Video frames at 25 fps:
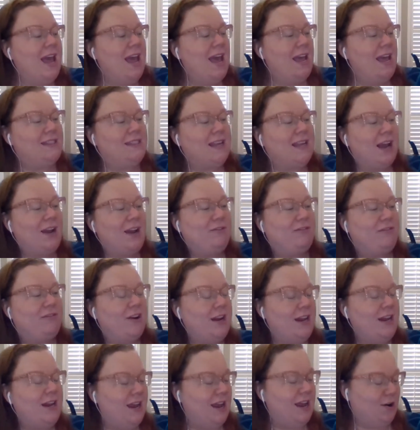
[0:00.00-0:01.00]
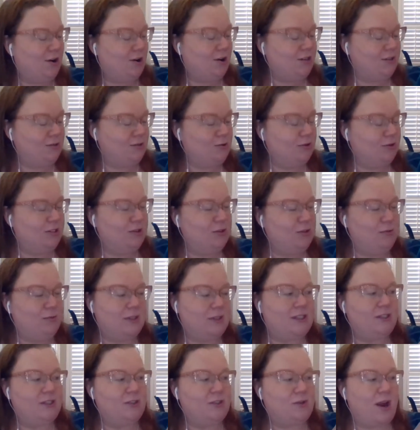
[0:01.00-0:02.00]
It's kind of funny at our school too,
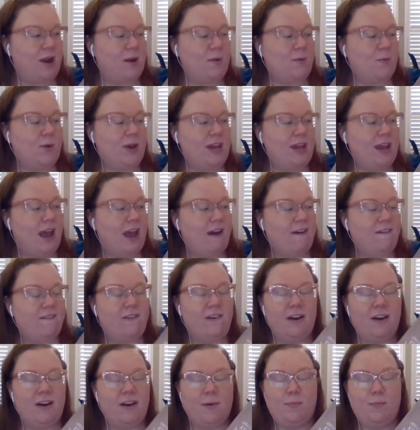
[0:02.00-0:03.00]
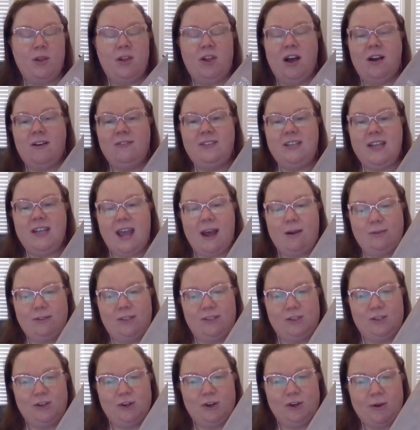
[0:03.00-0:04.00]
Mrs. Wright. We have a beloved
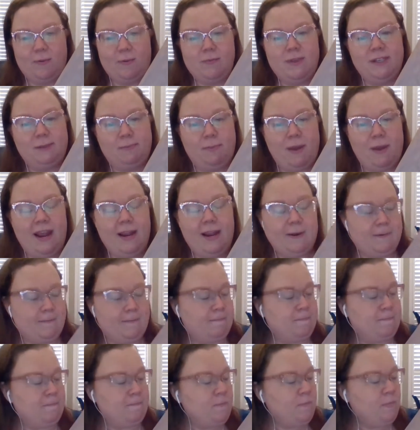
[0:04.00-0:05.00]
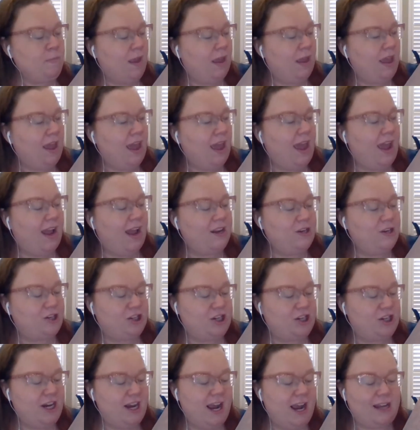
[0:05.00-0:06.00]
counselor, Miss Peyton, and
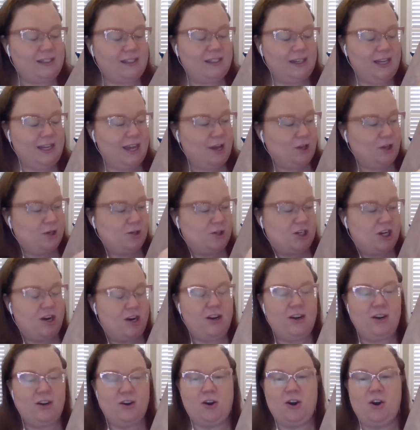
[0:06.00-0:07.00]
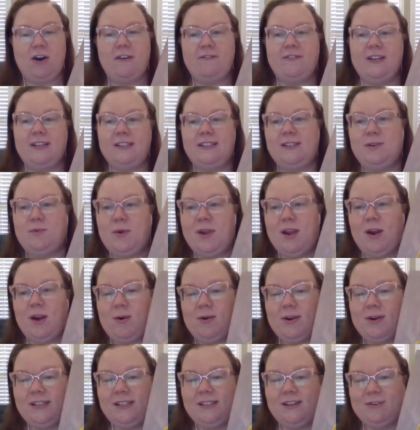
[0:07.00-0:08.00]
she has a yellow chair in her office, and we
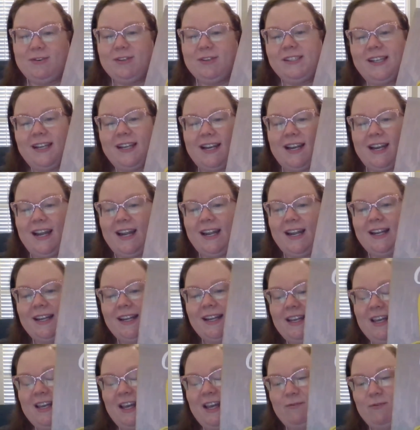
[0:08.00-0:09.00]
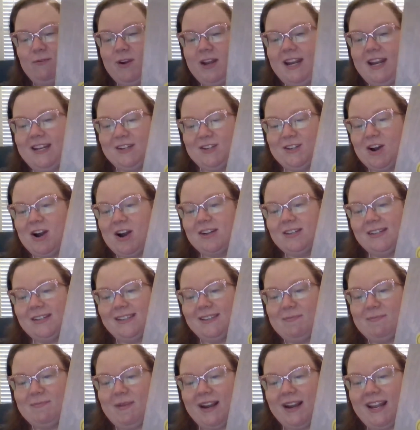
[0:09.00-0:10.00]
always go sit in it if we need to talk to
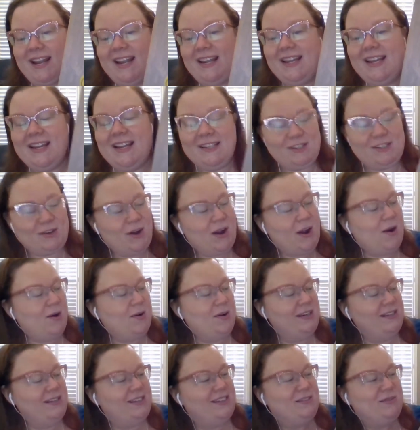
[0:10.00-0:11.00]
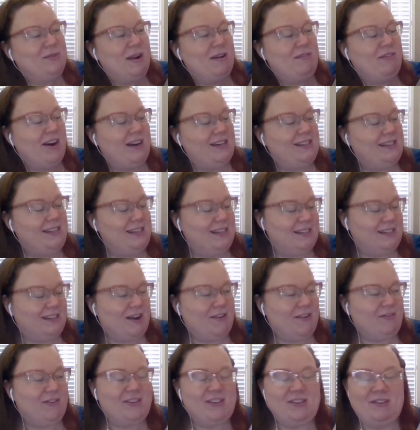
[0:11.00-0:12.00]
somebody. So I always, whenever I see this
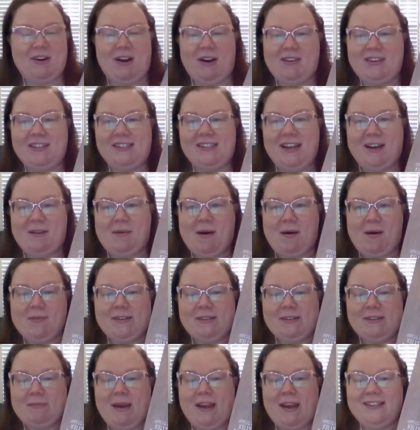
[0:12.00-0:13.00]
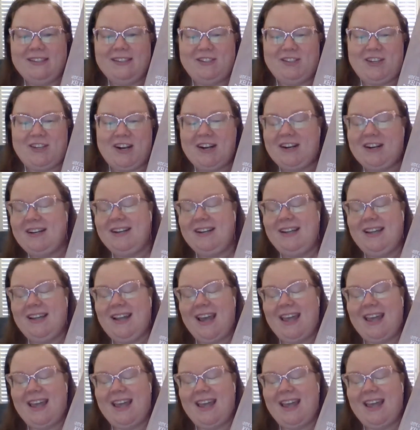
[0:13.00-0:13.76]
cover too, I always think about Miss Peyton's chair.